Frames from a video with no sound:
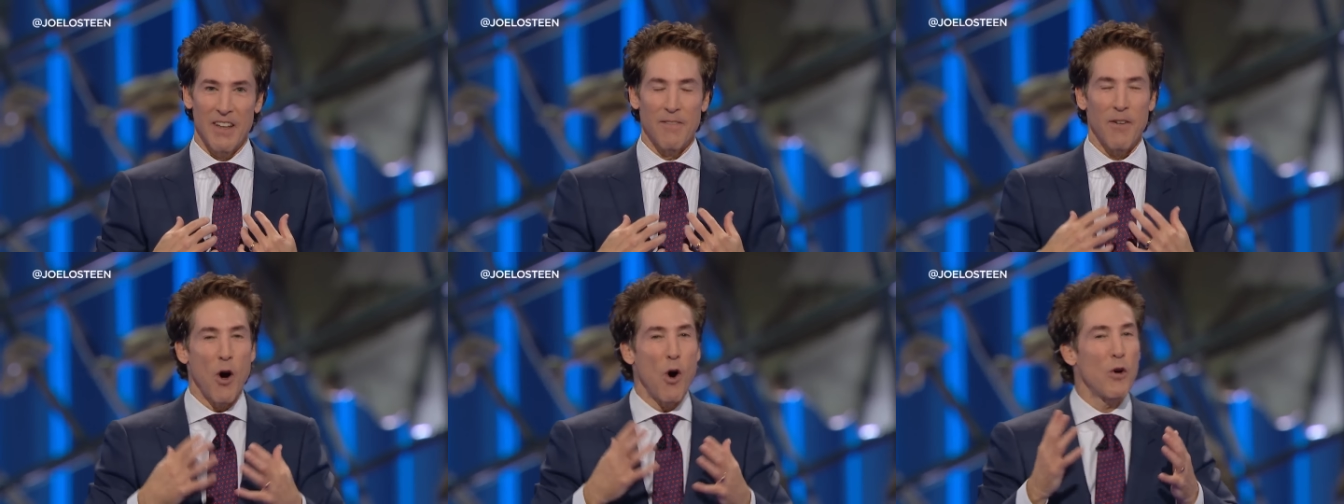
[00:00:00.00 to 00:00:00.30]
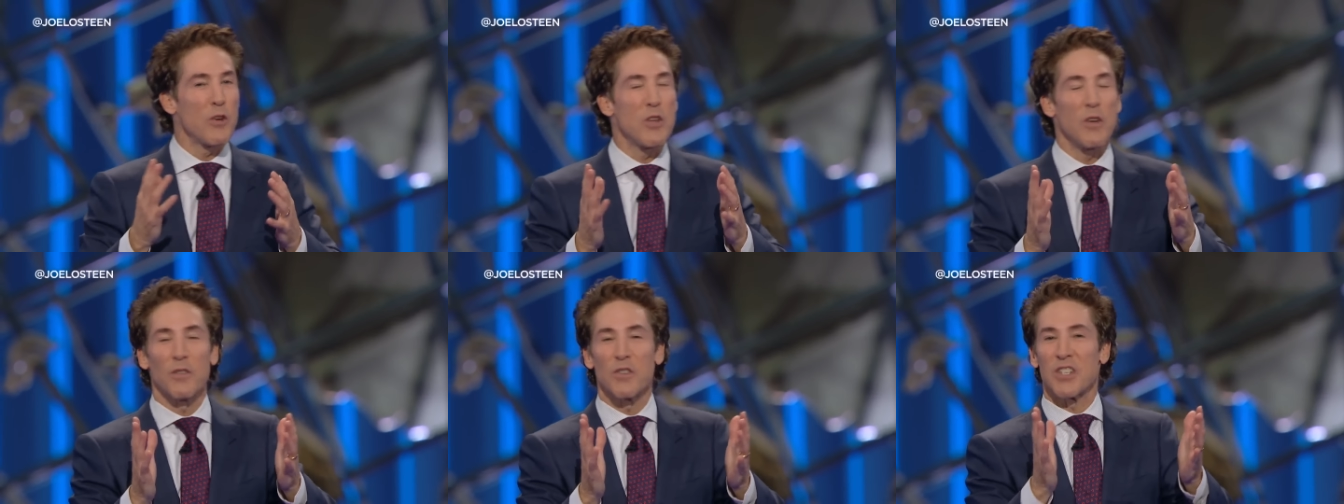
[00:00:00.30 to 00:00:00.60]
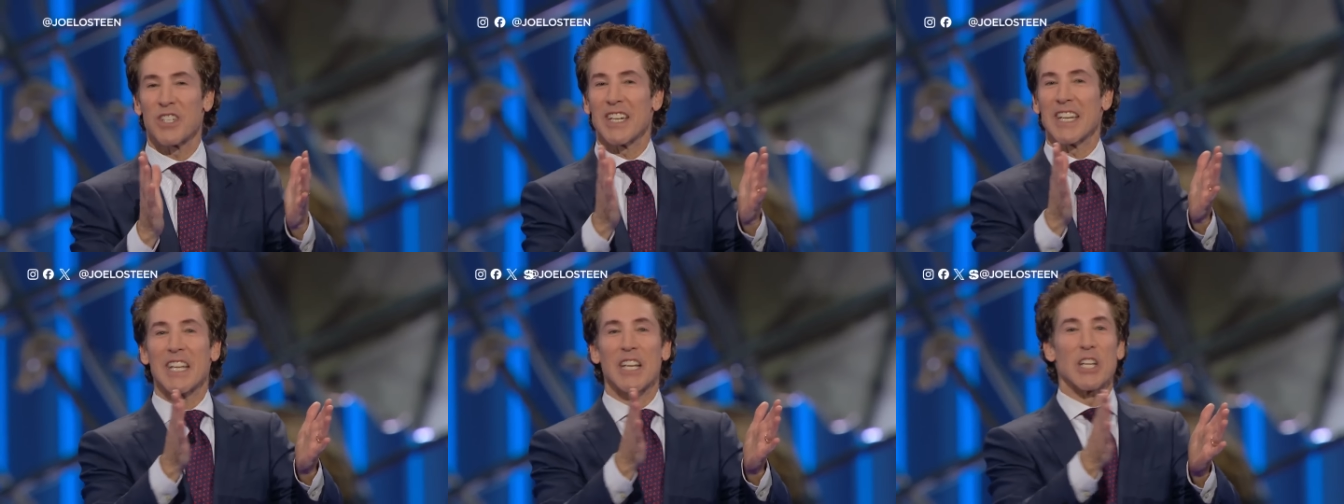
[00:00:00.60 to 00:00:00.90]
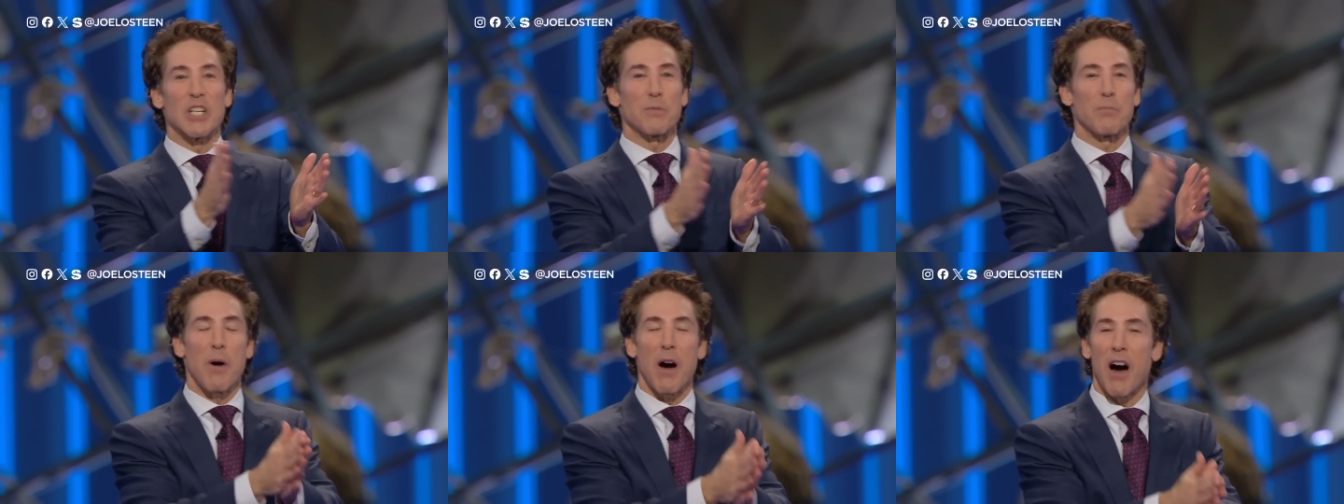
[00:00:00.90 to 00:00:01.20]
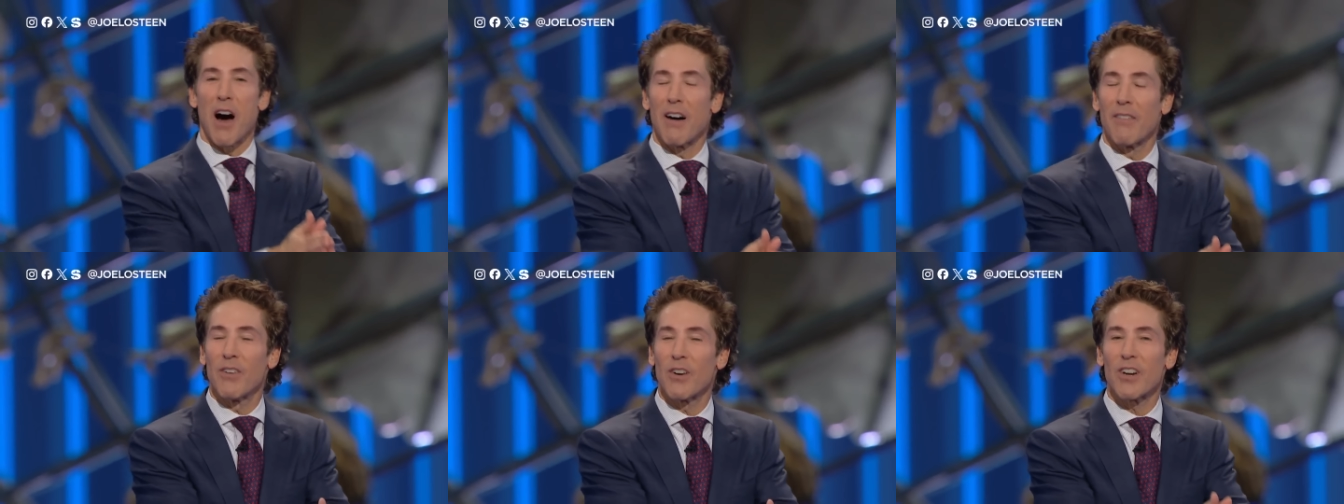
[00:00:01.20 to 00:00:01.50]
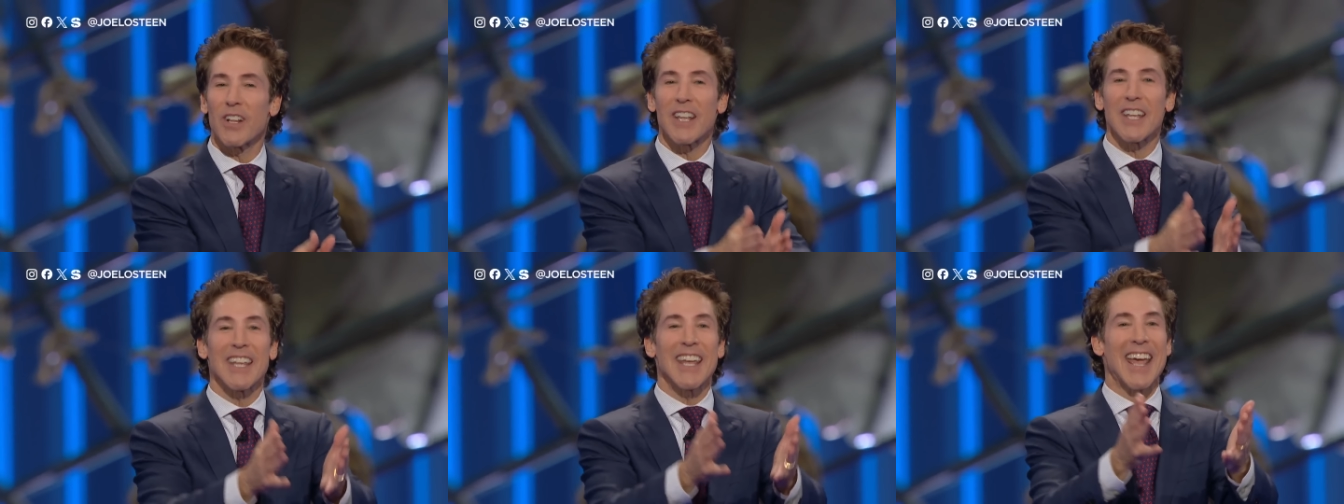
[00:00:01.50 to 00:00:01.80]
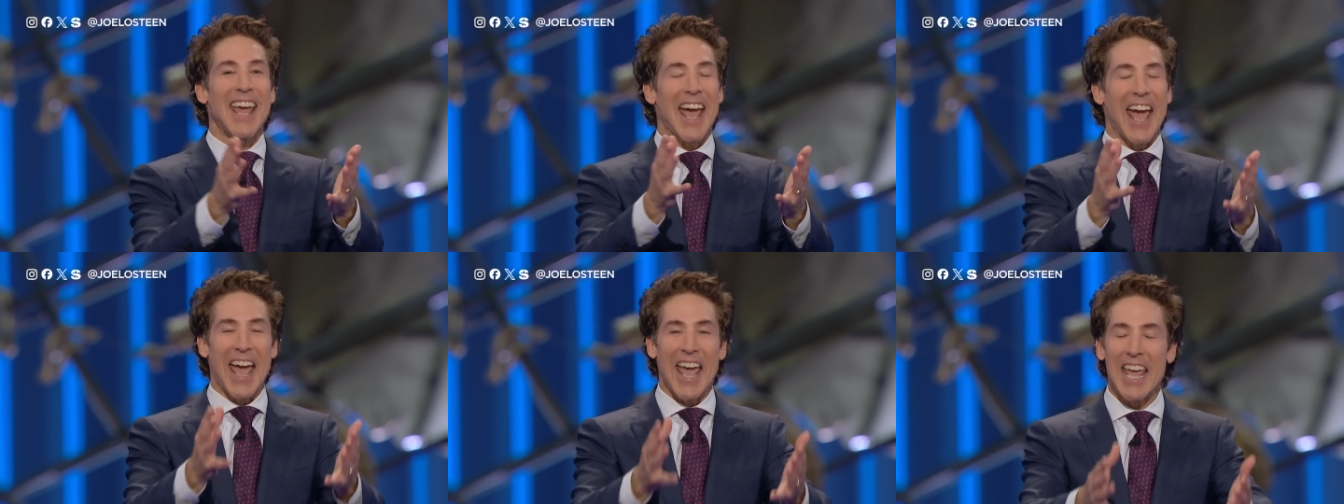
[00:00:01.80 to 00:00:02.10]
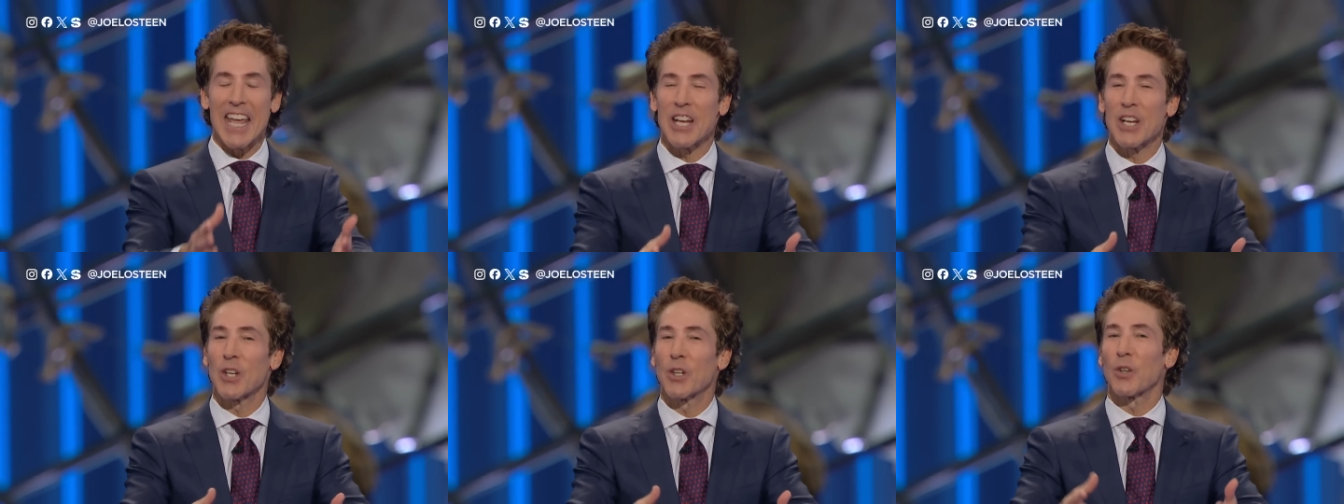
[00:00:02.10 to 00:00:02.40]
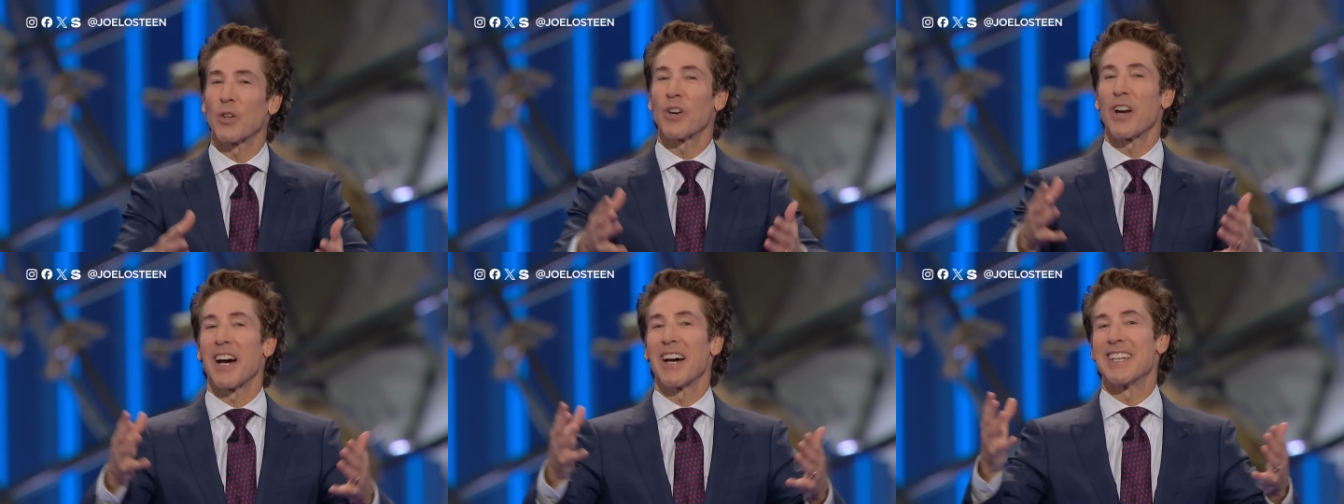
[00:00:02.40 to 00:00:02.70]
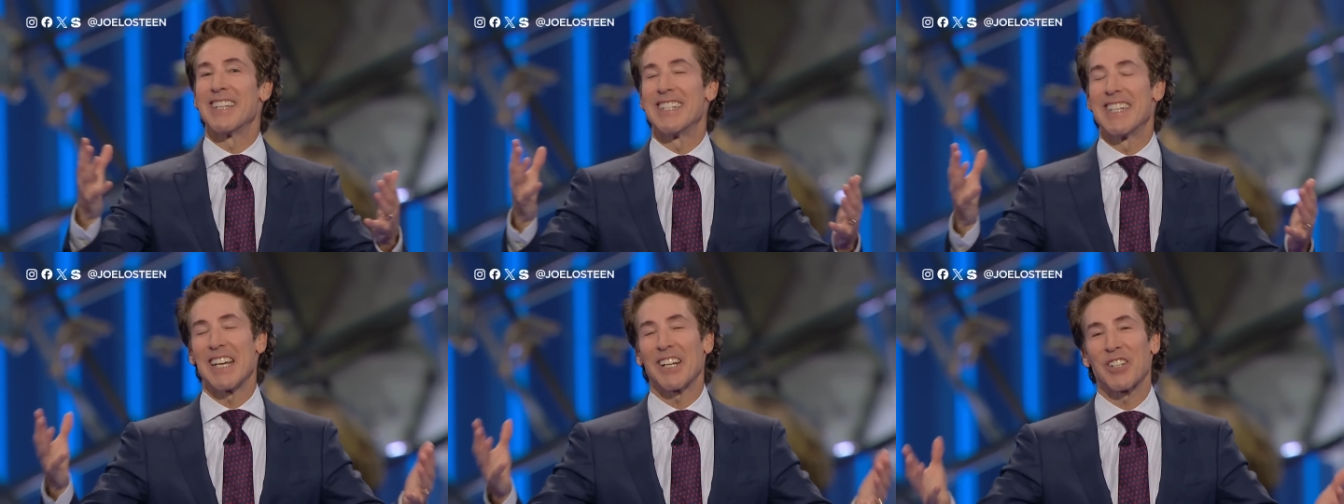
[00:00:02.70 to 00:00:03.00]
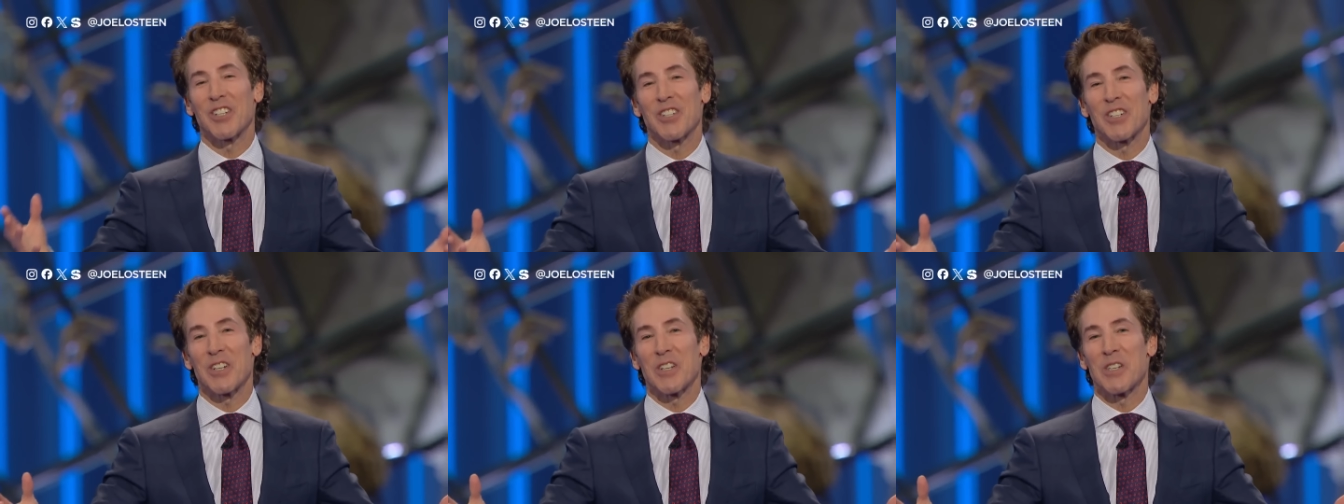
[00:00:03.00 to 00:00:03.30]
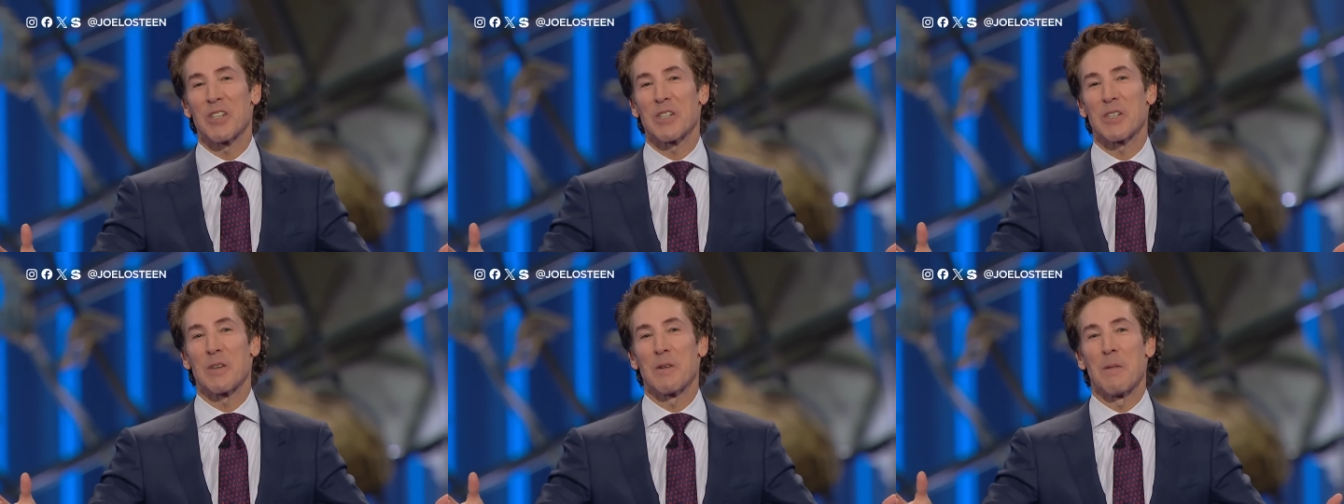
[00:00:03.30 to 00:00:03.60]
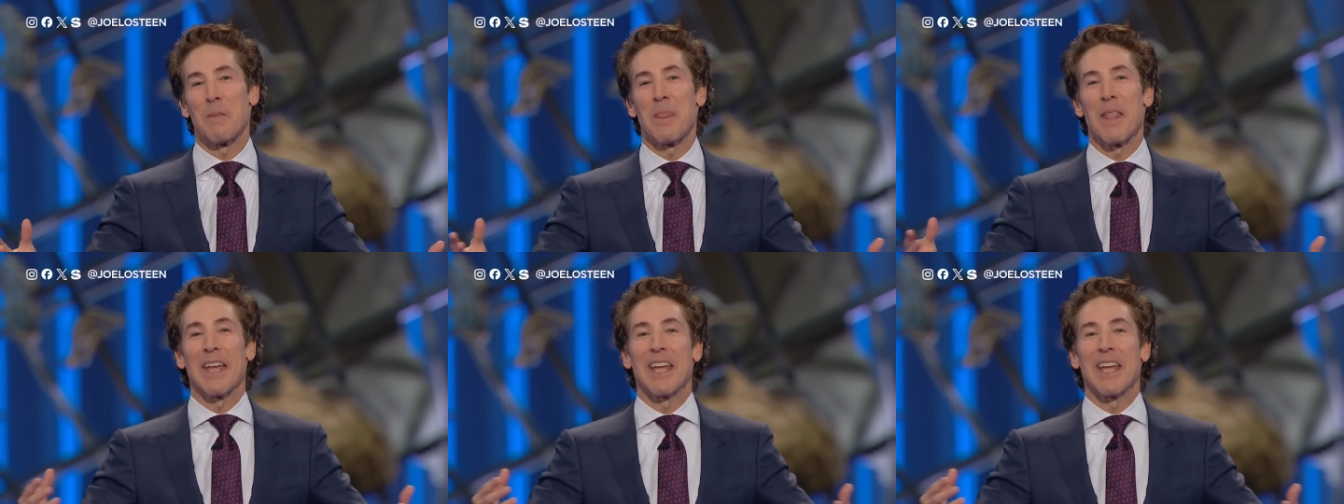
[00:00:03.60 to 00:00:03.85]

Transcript: If all you've seen is poverty, anger, addictions,